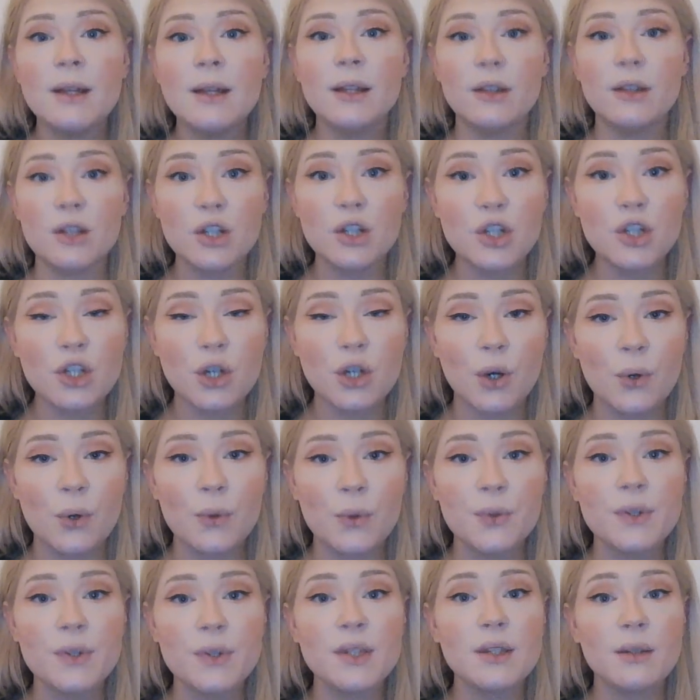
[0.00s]
This
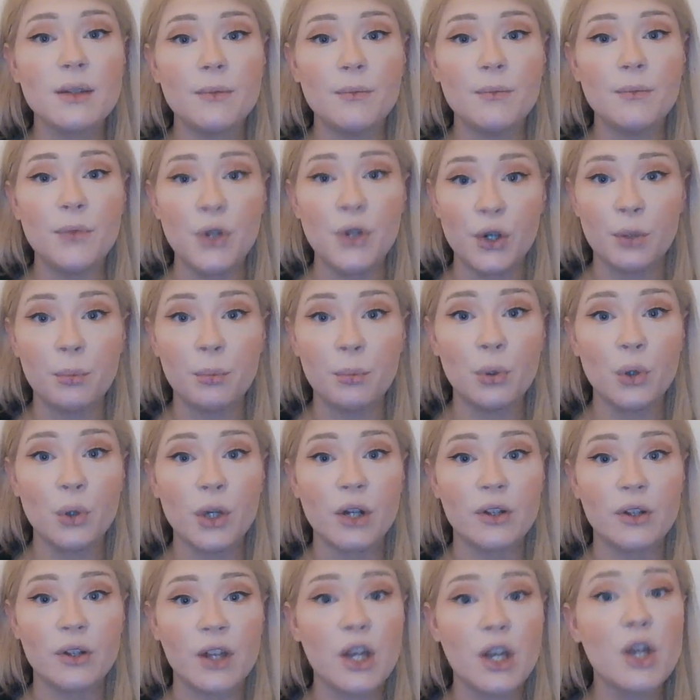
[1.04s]
shows your
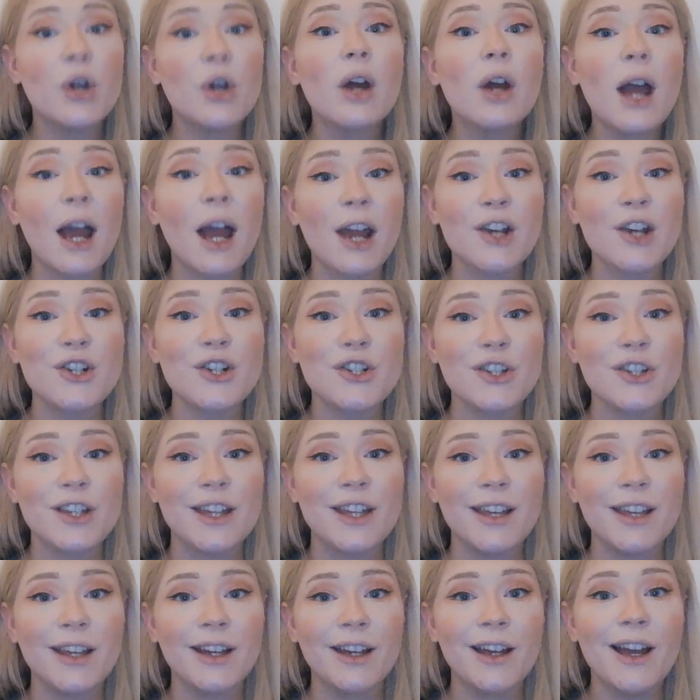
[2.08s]
employer that you're
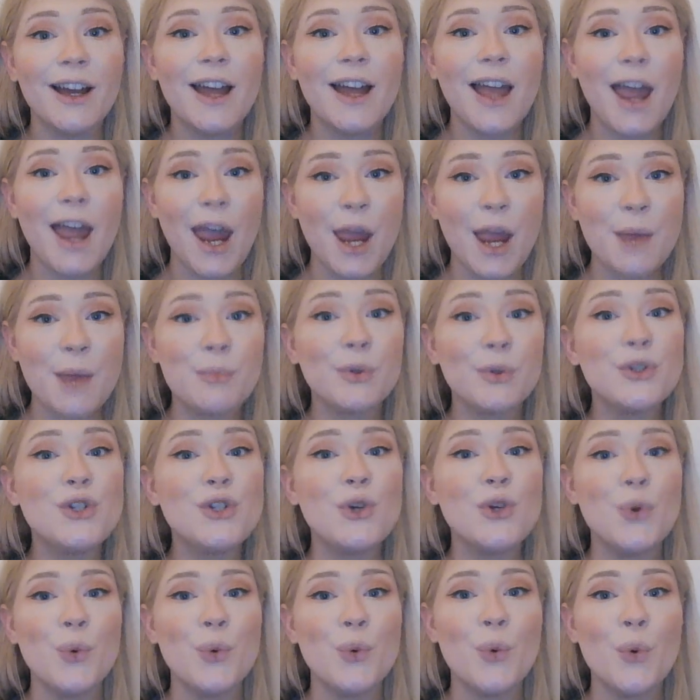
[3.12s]
actually able
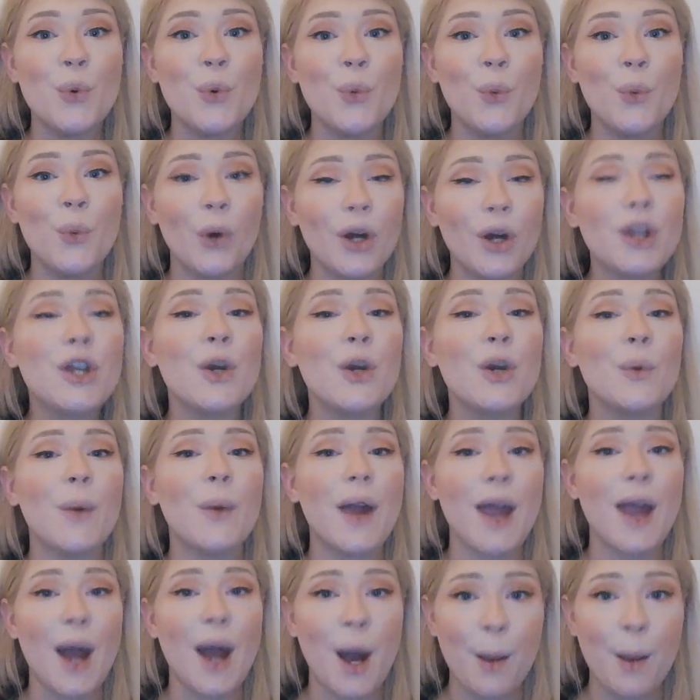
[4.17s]
to work your
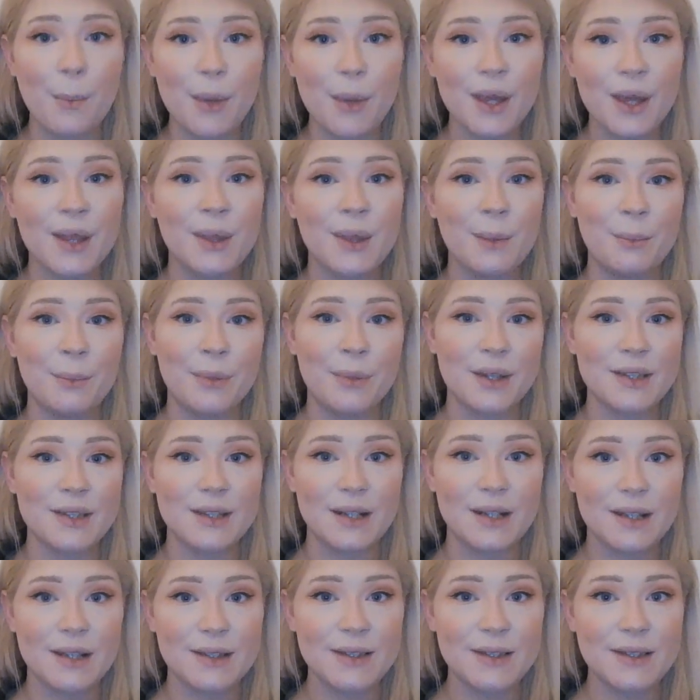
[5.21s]
way up in the
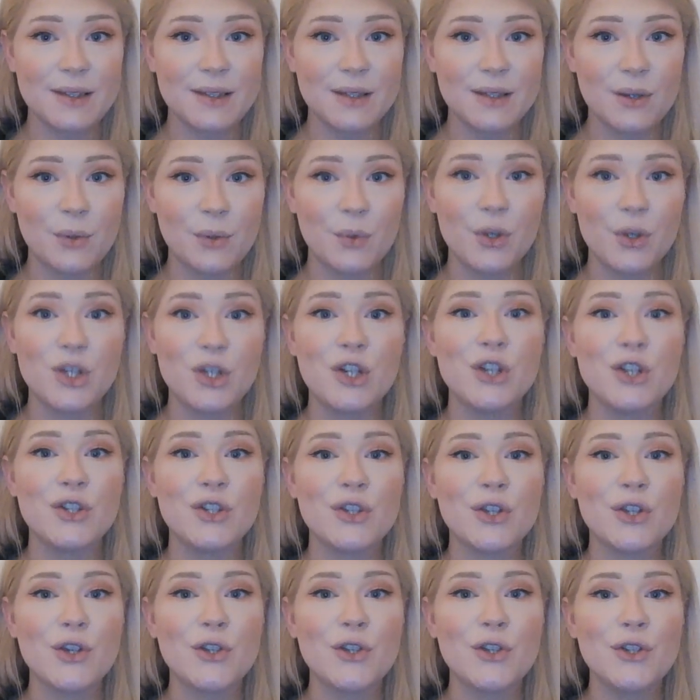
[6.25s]
business, which
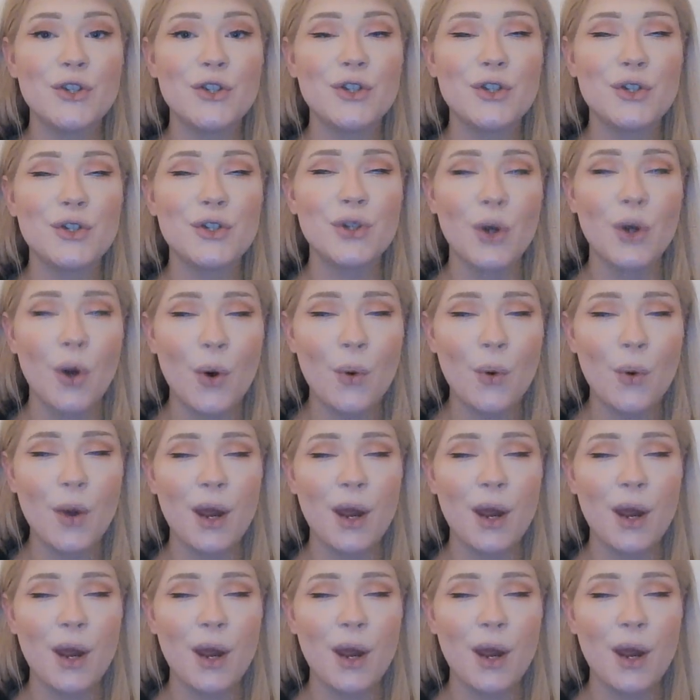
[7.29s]
is so